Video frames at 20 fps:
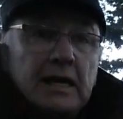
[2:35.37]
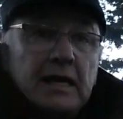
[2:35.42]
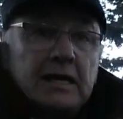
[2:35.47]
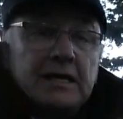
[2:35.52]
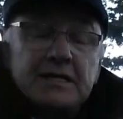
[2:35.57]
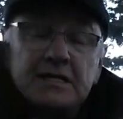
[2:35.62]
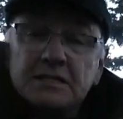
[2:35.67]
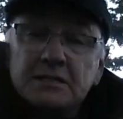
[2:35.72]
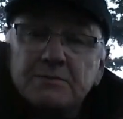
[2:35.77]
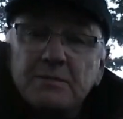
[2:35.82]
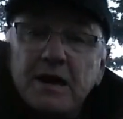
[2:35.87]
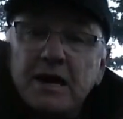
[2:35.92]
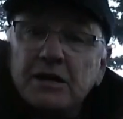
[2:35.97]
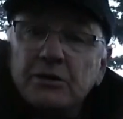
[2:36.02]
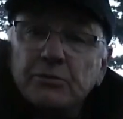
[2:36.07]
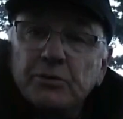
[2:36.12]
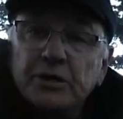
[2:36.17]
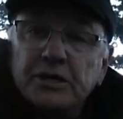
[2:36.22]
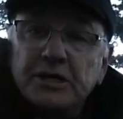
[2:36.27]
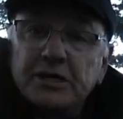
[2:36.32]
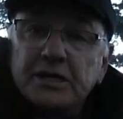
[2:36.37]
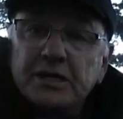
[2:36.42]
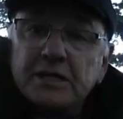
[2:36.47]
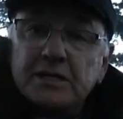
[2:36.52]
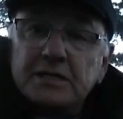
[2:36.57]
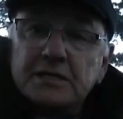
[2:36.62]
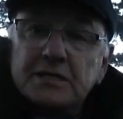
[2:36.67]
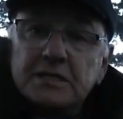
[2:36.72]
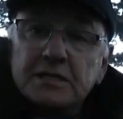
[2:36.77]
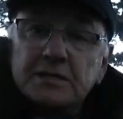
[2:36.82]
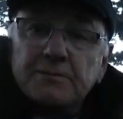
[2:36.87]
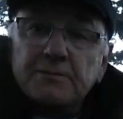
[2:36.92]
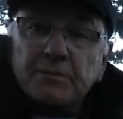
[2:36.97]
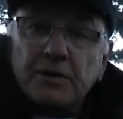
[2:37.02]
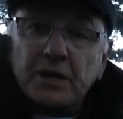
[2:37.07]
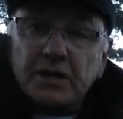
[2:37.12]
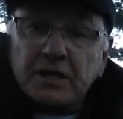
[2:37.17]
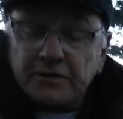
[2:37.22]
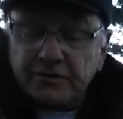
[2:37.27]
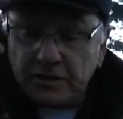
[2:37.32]
And it doesn't matter what it is.
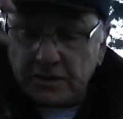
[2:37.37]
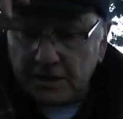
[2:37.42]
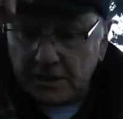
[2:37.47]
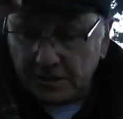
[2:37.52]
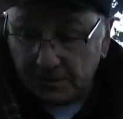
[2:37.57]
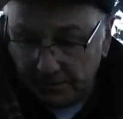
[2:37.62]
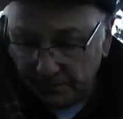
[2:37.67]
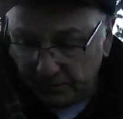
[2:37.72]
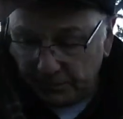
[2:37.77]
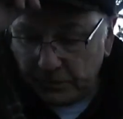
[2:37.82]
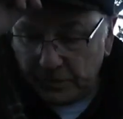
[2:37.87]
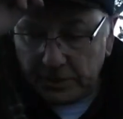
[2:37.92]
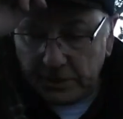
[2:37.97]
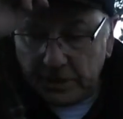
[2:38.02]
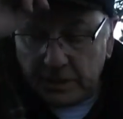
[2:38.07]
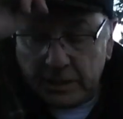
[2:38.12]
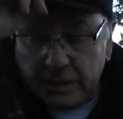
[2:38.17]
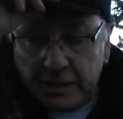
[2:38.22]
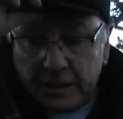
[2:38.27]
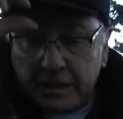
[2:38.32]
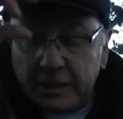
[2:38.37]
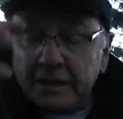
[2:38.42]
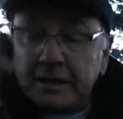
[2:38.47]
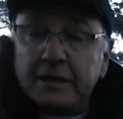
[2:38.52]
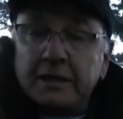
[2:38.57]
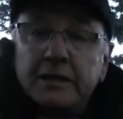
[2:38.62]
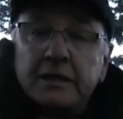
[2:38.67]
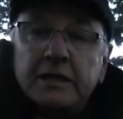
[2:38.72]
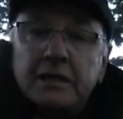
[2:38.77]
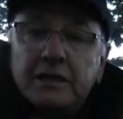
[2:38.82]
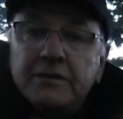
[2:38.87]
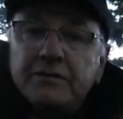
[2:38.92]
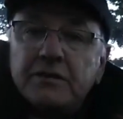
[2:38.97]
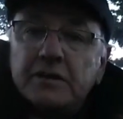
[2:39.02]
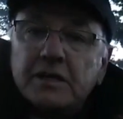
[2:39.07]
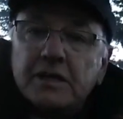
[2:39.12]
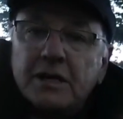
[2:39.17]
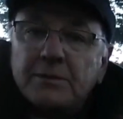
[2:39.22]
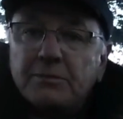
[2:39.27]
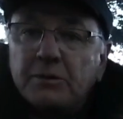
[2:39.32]
I'll give you
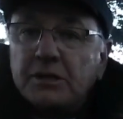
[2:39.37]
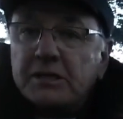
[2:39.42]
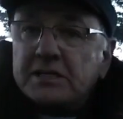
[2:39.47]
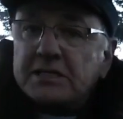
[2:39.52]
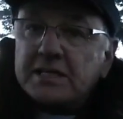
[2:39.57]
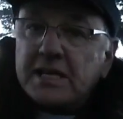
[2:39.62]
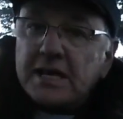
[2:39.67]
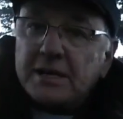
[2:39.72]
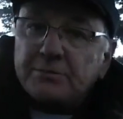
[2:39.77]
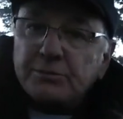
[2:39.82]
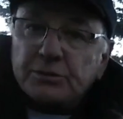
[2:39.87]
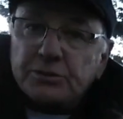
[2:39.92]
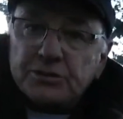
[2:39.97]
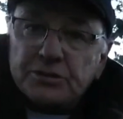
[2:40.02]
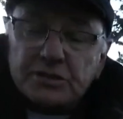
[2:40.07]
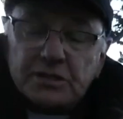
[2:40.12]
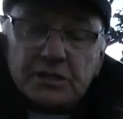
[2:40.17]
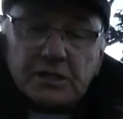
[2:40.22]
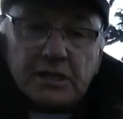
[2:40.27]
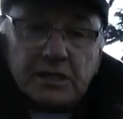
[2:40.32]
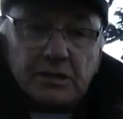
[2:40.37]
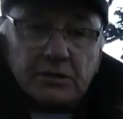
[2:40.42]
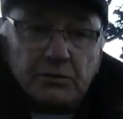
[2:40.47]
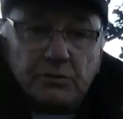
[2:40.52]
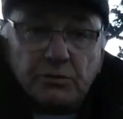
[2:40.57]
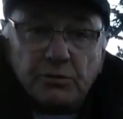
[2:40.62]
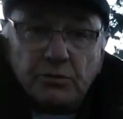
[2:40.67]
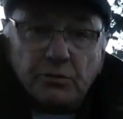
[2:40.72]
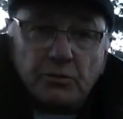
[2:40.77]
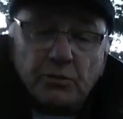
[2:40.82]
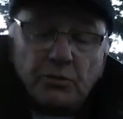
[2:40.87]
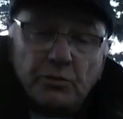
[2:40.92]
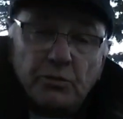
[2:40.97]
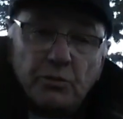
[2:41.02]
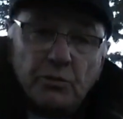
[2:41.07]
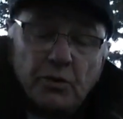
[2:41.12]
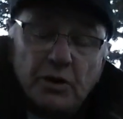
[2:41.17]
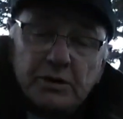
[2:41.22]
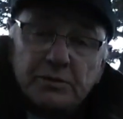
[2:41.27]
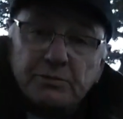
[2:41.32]
a couple examples.
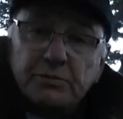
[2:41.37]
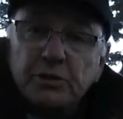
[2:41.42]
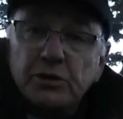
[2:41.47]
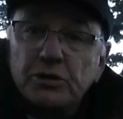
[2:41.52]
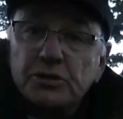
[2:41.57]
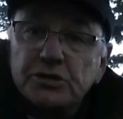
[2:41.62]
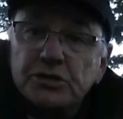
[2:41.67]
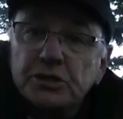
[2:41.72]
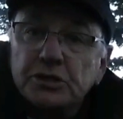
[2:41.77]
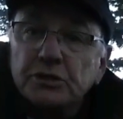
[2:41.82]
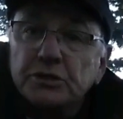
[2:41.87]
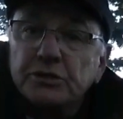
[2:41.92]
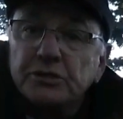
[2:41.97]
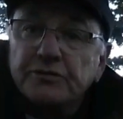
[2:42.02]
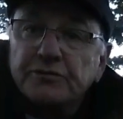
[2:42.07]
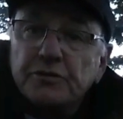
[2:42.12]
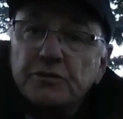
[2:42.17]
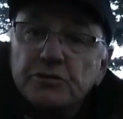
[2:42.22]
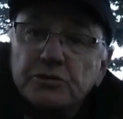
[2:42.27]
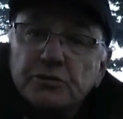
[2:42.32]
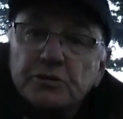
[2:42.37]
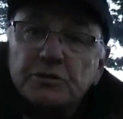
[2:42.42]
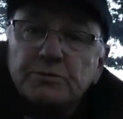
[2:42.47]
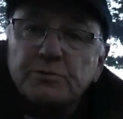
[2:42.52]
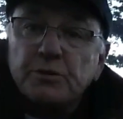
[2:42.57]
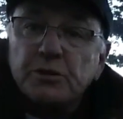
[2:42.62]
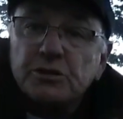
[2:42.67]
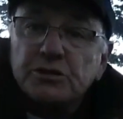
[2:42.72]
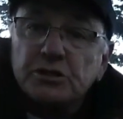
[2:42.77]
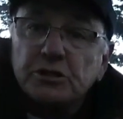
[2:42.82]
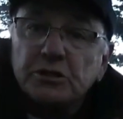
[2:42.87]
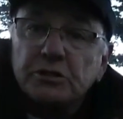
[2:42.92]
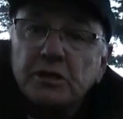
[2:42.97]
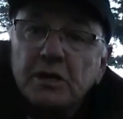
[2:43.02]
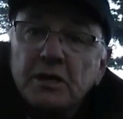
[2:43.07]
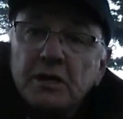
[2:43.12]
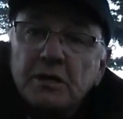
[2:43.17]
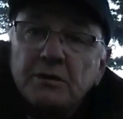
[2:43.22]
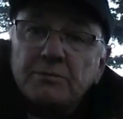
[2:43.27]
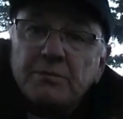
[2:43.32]
One personal. The first one's personal.
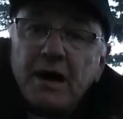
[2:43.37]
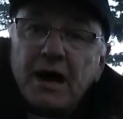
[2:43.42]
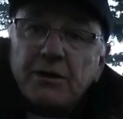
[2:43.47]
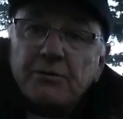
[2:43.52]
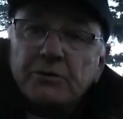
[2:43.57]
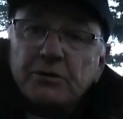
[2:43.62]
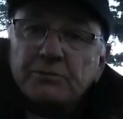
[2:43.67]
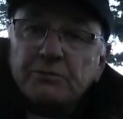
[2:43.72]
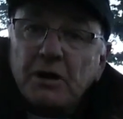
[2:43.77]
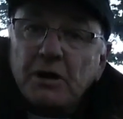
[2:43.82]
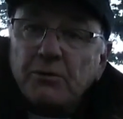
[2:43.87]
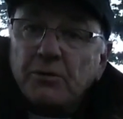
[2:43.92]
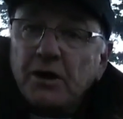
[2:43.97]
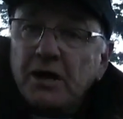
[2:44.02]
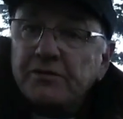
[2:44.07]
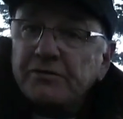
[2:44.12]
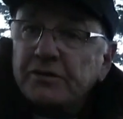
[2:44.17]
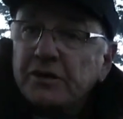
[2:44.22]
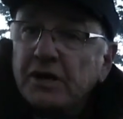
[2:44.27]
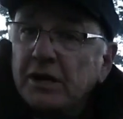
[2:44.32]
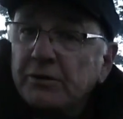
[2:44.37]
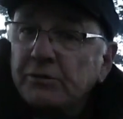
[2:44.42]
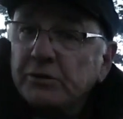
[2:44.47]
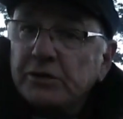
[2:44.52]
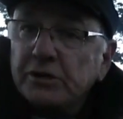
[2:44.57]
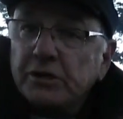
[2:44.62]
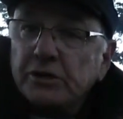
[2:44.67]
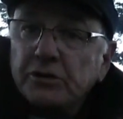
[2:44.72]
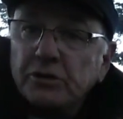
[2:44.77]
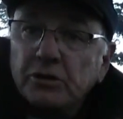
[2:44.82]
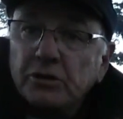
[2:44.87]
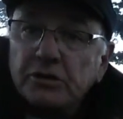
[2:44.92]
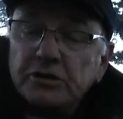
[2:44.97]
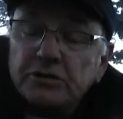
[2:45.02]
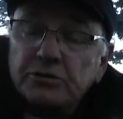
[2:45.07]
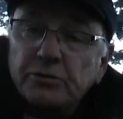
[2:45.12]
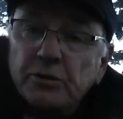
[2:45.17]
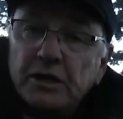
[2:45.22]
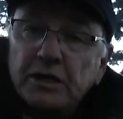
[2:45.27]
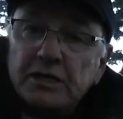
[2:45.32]
Back when my wife and I were in our early
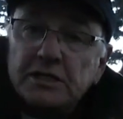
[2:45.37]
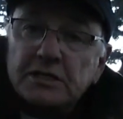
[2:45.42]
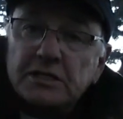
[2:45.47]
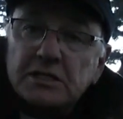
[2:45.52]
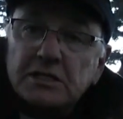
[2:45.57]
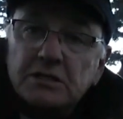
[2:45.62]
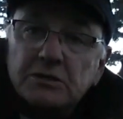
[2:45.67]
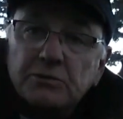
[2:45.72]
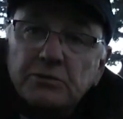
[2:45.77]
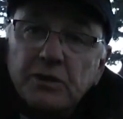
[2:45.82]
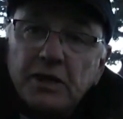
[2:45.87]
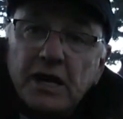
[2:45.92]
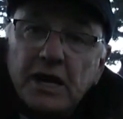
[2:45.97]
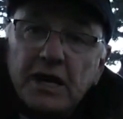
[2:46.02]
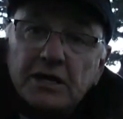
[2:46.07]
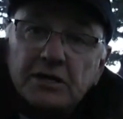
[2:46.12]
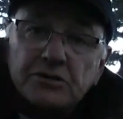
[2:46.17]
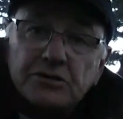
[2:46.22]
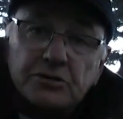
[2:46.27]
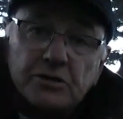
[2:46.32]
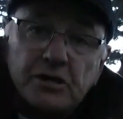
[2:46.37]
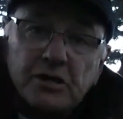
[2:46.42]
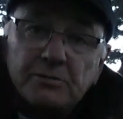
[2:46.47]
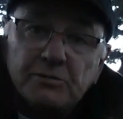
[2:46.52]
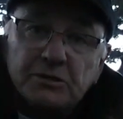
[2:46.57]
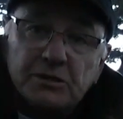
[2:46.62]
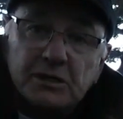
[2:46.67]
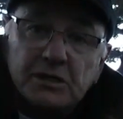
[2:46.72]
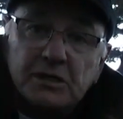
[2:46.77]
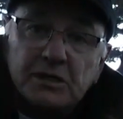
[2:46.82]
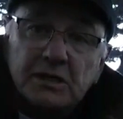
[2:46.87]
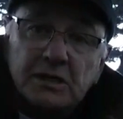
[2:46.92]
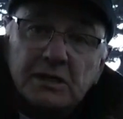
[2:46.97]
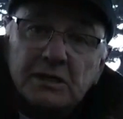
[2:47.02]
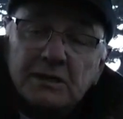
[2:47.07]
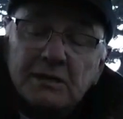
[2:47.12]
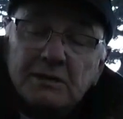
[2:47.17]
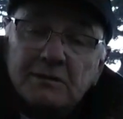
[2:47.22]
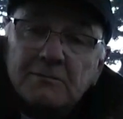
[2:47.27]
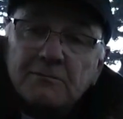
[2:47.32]
20s, we had a dream to
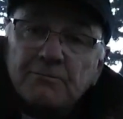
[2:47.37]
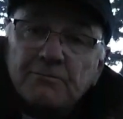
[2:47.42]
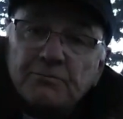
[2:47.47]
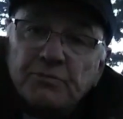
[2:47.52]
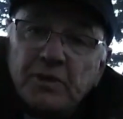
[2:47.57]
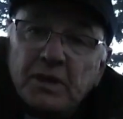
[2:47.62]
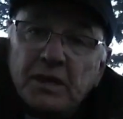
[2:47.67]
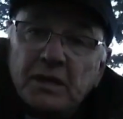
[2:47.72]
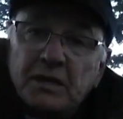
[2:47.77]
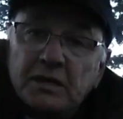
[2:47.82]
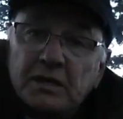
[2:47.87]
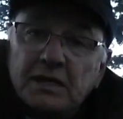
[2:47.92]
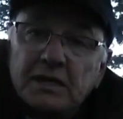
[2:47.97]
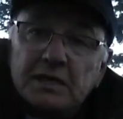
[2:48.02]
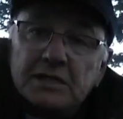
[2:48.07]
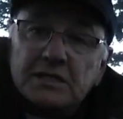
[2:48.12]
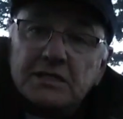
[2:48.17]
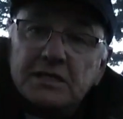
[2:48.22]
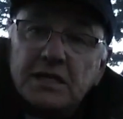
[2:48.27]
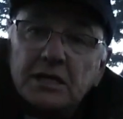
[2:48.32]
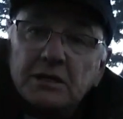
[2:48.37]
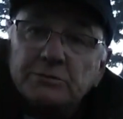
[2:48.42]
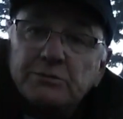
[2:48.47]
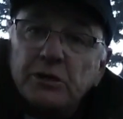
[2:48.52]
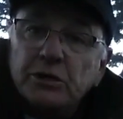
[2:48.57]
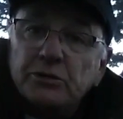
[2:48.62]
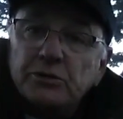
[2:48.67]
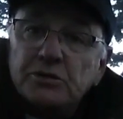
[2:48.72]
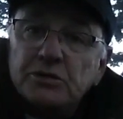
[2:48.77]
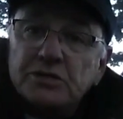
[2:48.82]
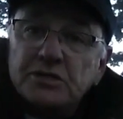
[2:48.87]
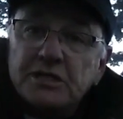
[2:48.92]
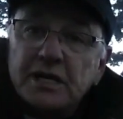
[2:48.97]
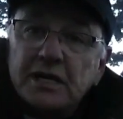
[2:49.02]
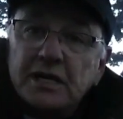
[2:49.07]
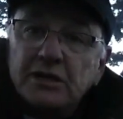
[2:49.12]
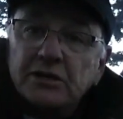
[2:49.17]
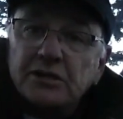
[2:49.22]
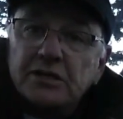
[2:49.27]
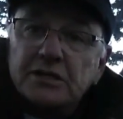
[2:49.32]
get a sailboat and
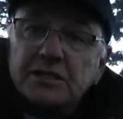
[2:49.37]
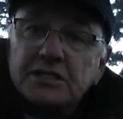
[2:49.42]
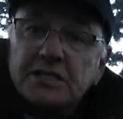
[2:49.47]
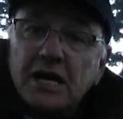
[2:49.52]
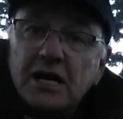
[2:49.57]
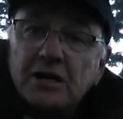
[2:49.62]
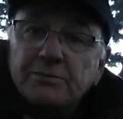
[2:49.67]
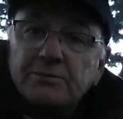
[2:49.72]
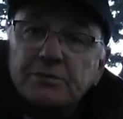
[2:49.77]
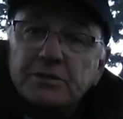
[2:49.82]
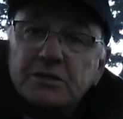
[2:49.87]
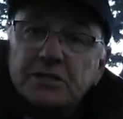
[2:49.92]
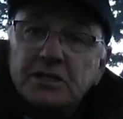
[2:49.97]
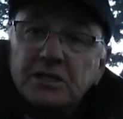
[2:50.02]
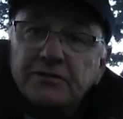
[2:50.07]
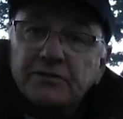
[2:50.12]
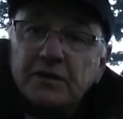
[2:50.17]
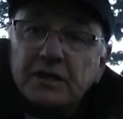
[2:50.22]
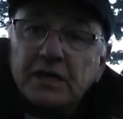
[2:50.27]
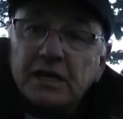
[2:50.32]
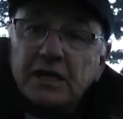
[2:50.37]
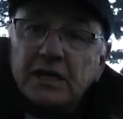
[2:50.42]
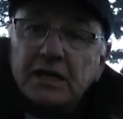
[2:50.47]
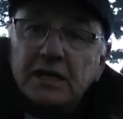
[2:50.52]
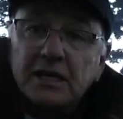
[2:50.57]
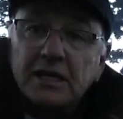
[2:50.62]
sail to the South Pacific.